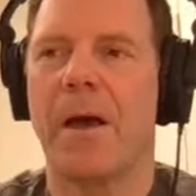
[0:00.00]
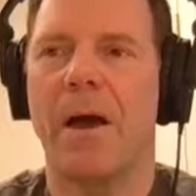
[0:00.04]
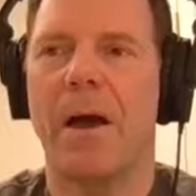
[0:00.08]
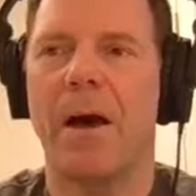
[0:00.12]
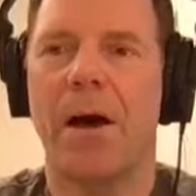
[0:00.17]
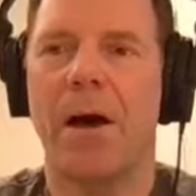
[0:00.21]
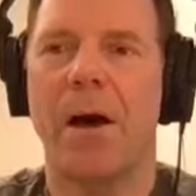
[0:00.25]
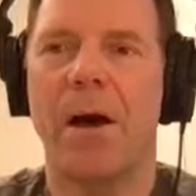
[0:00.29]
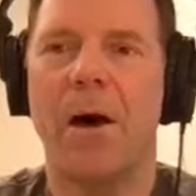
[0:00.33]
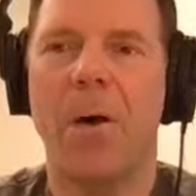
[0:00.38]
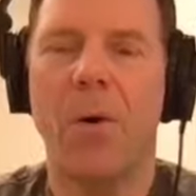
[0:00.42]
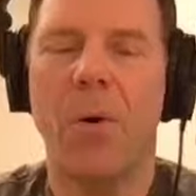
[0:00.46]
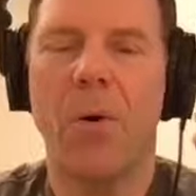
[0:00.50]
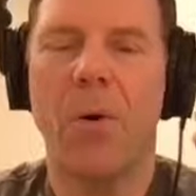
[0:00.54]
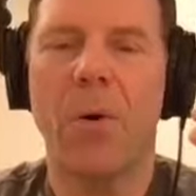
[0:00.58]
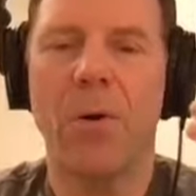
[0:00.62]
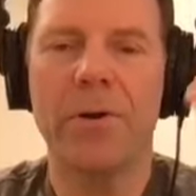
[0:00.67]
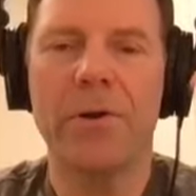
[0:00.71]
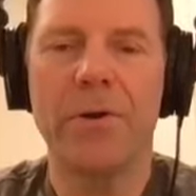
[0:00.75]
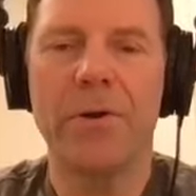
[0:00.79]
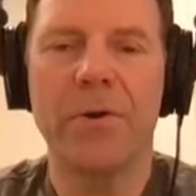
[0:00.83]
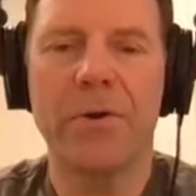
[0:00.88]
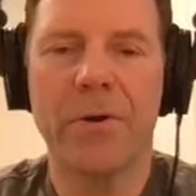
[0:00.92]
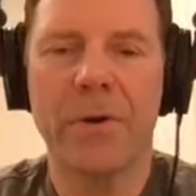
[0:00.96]
uh, or
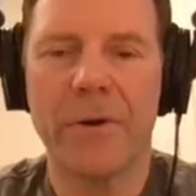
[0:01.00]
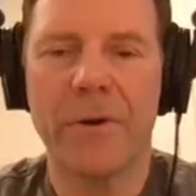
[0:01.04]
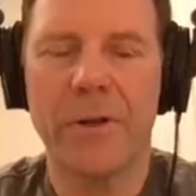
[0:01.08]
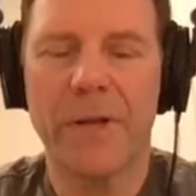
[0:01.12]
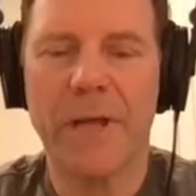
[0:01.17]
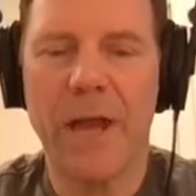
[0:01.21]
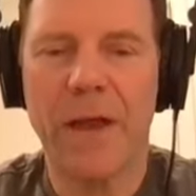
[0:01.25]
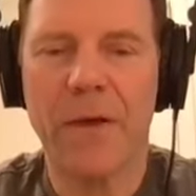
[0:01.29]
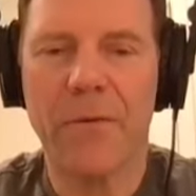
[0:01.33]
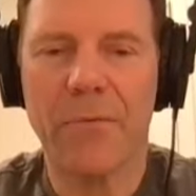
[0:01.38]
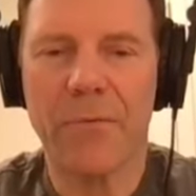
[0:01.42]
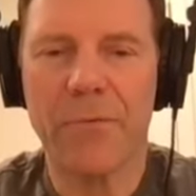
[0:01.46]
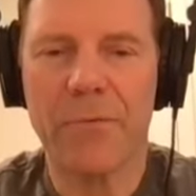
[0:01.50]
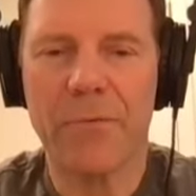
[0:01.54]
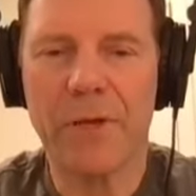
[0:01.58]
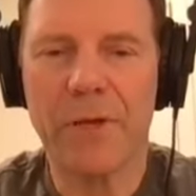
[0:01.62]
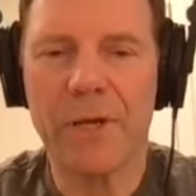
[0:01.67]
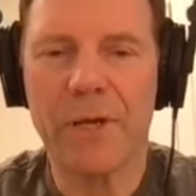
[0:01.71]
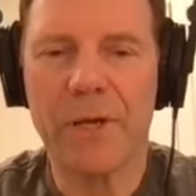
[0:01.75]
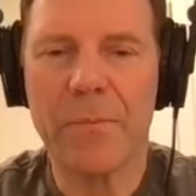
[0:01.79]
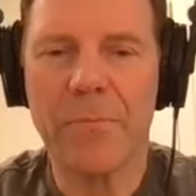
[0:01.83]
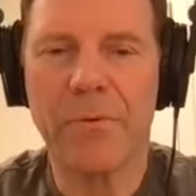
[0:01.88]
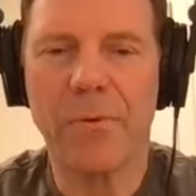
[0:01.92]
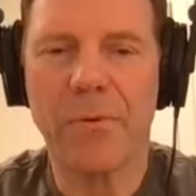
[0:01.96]
you can get
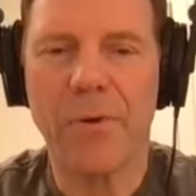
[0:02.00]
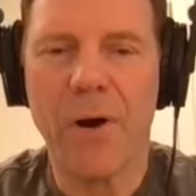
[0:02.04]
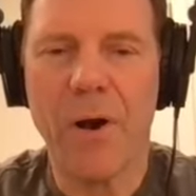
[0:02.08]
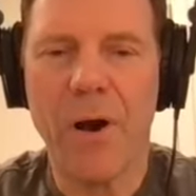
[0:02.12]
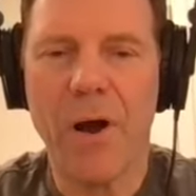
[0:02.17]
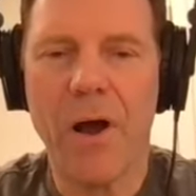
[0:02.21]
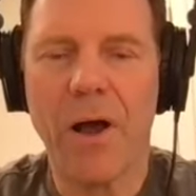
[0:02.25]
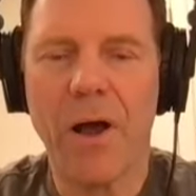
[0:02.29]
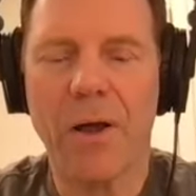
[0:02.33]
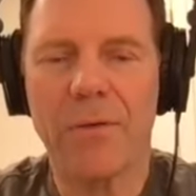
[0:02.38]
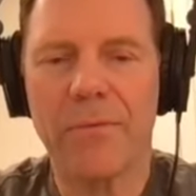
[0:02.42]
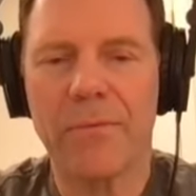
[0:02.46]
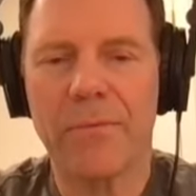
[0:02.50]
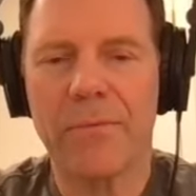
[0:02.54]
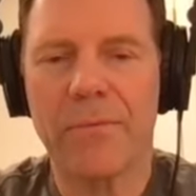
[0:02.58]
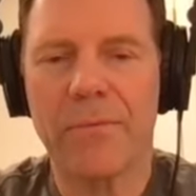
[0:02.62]
really broad.